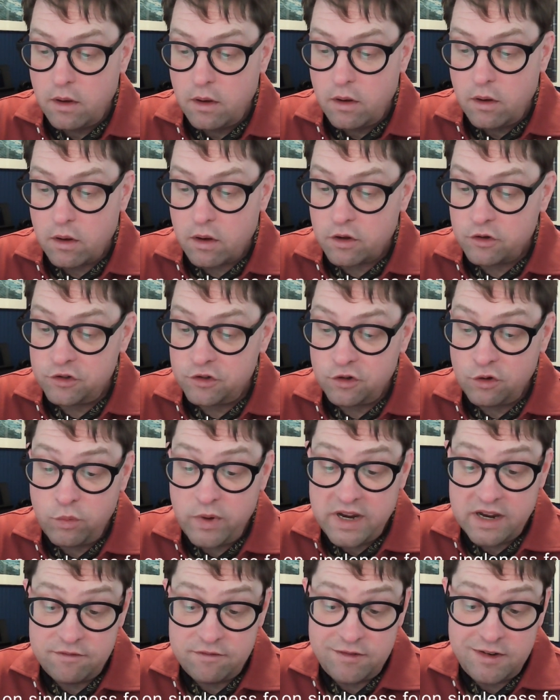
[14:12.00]
Also,
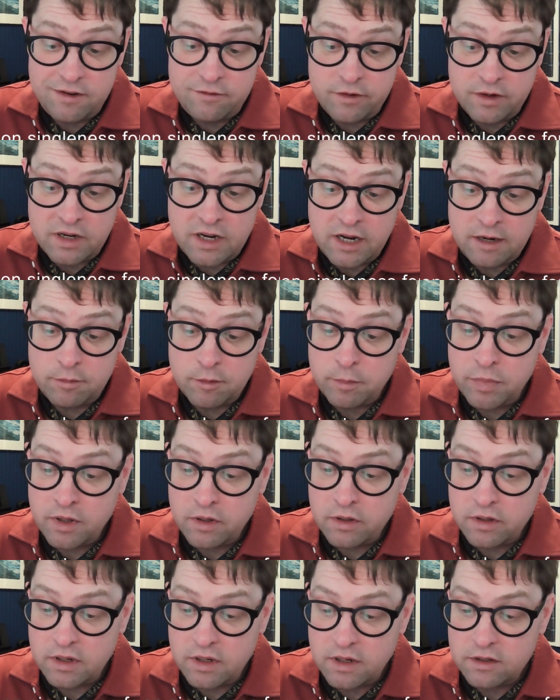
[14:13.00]
we have different
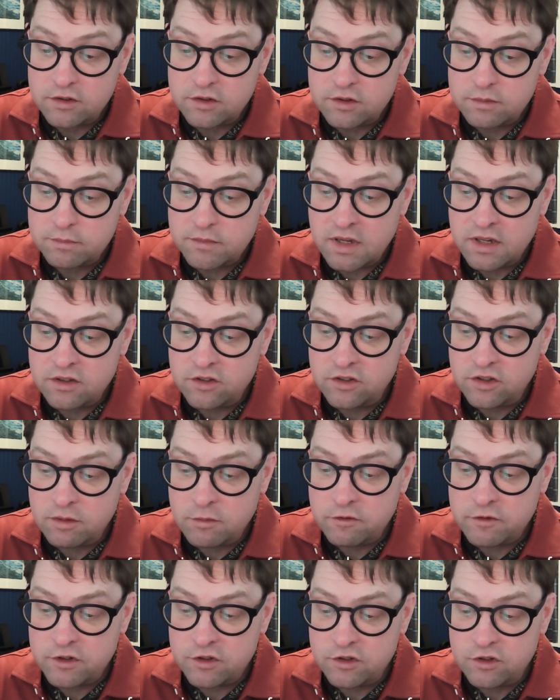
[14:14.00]
capabilities, and
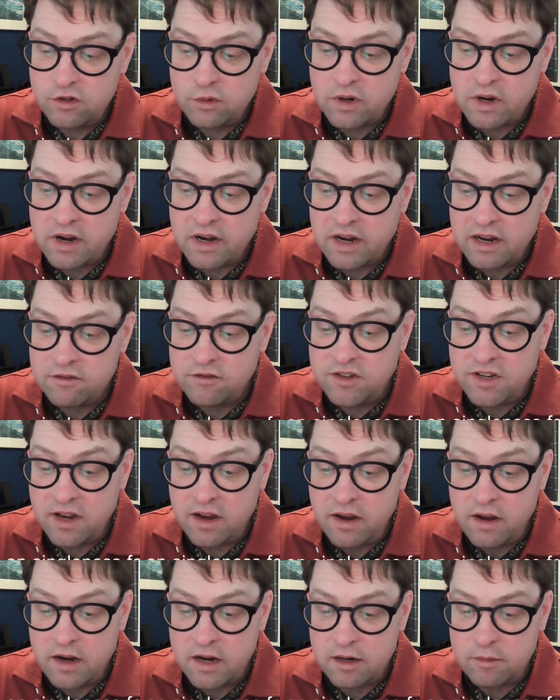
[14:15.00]
some of us do not have
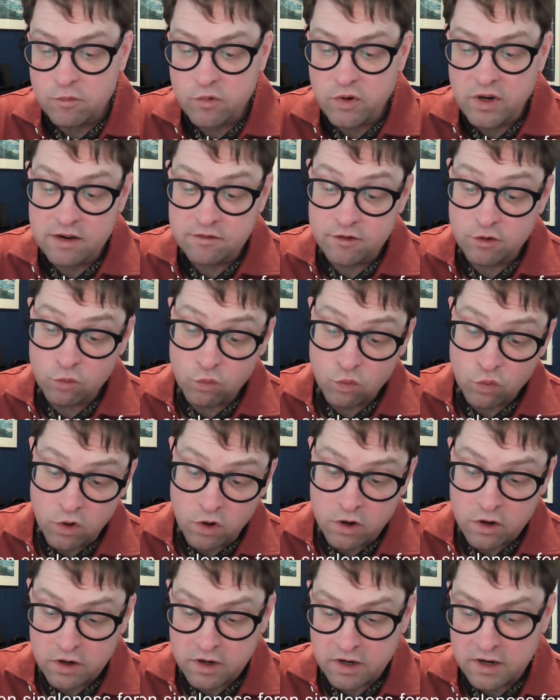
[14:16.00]
time. We have to
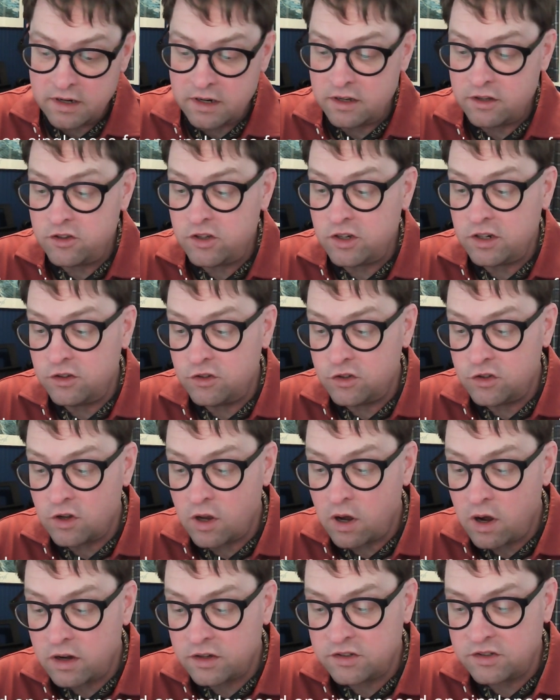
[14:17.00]
work, and it's
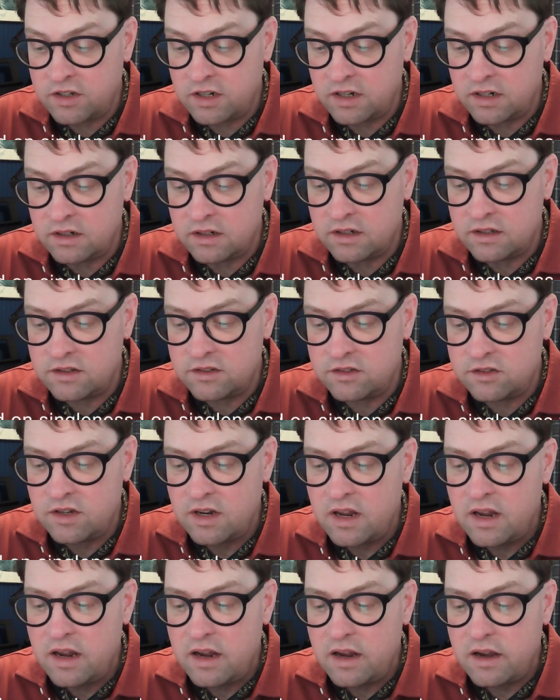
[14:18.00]
exhausting. It's
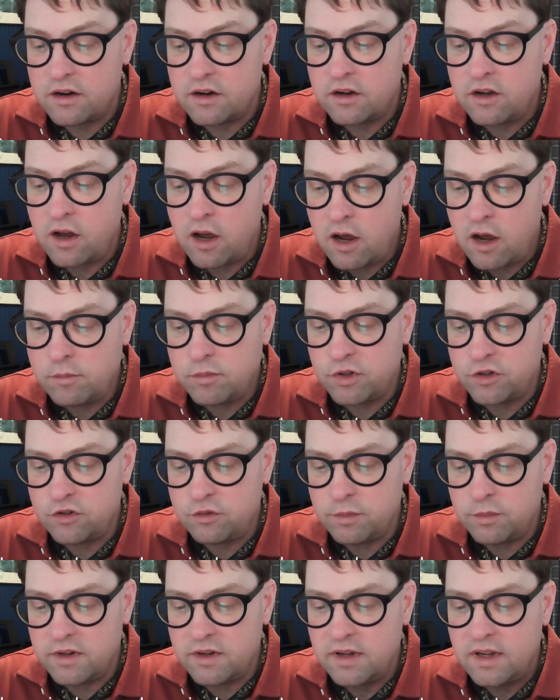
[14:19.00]
an
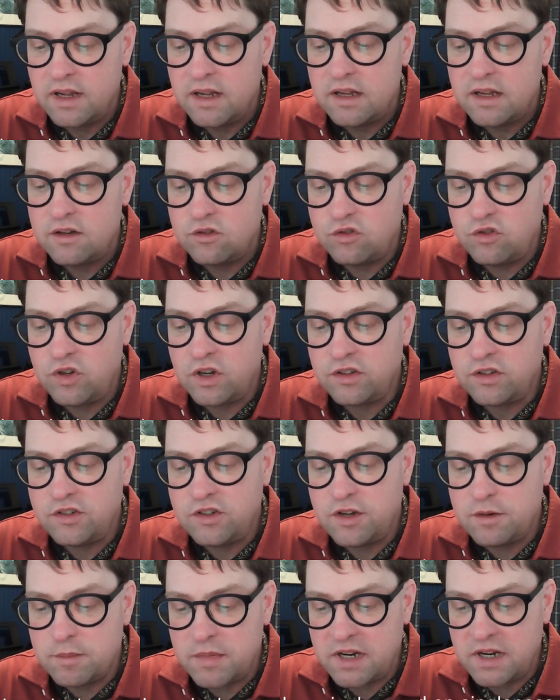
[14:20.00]
accomplishment
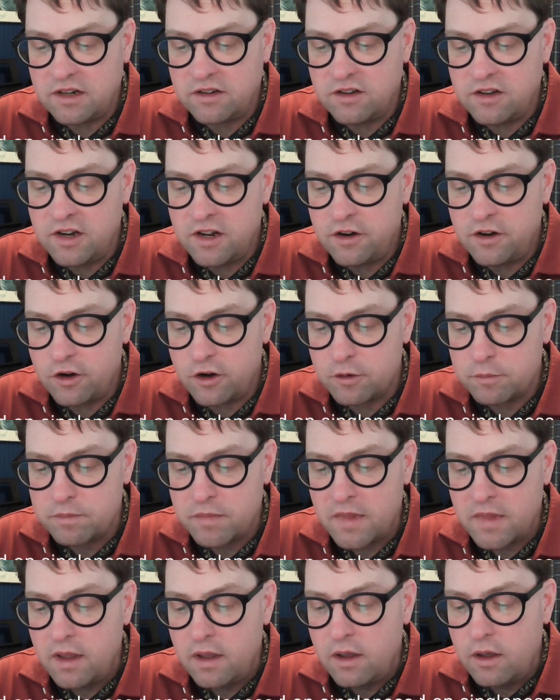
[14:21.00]
just to make dinner.
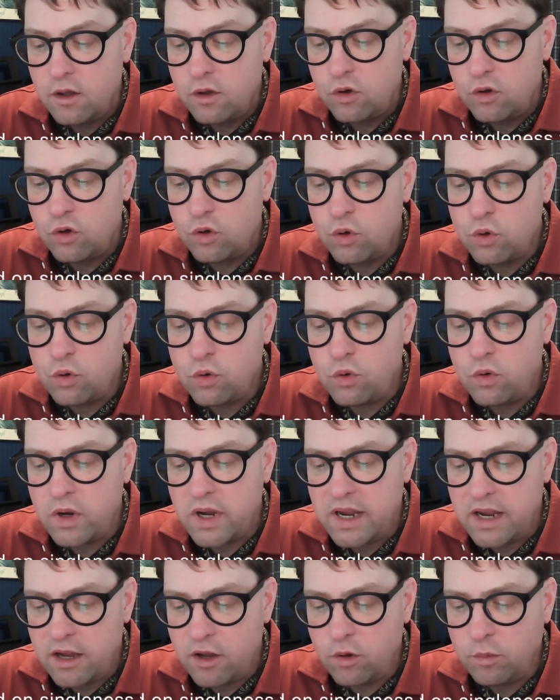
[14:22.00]
Who
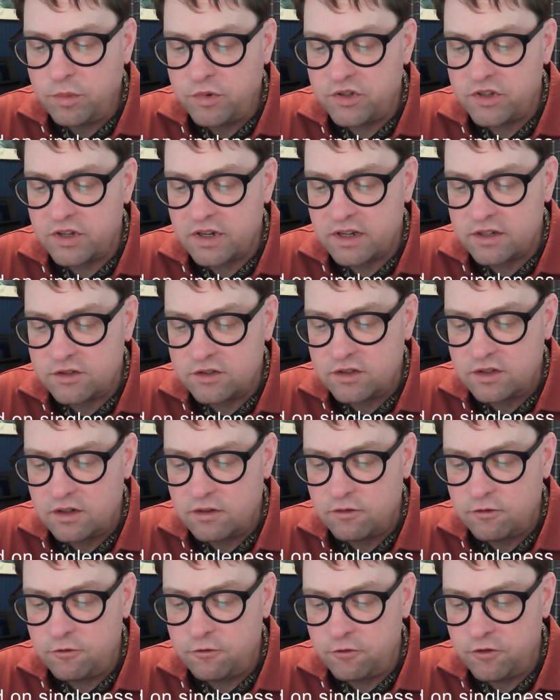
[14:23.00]
helps us
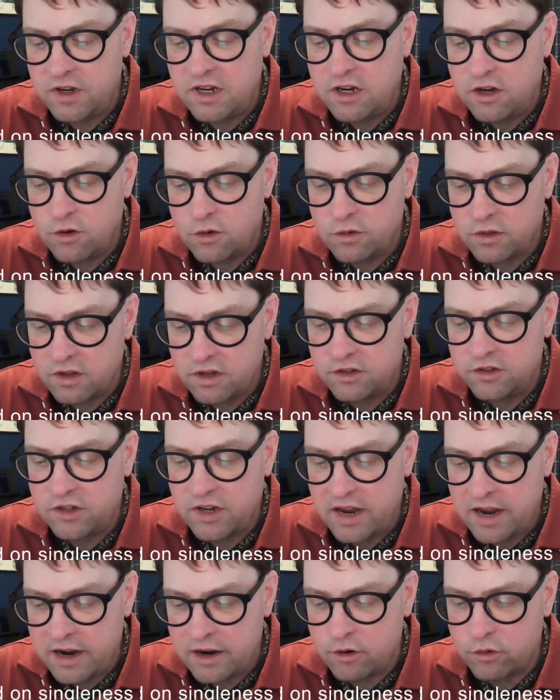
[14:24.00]
figure this
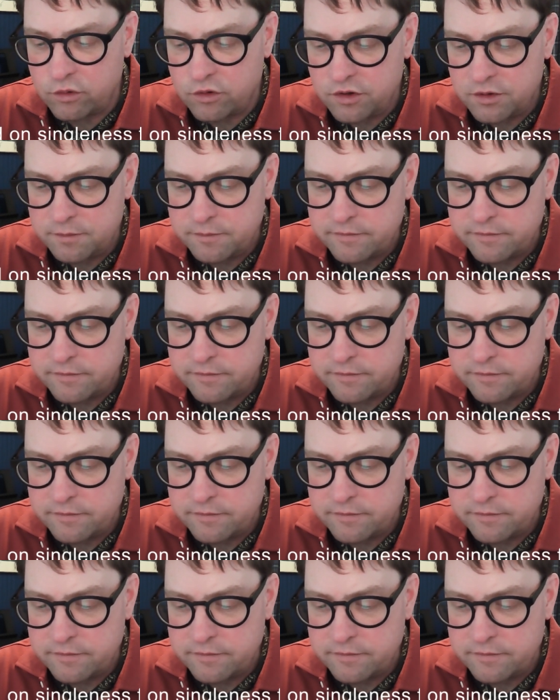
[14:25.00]
out?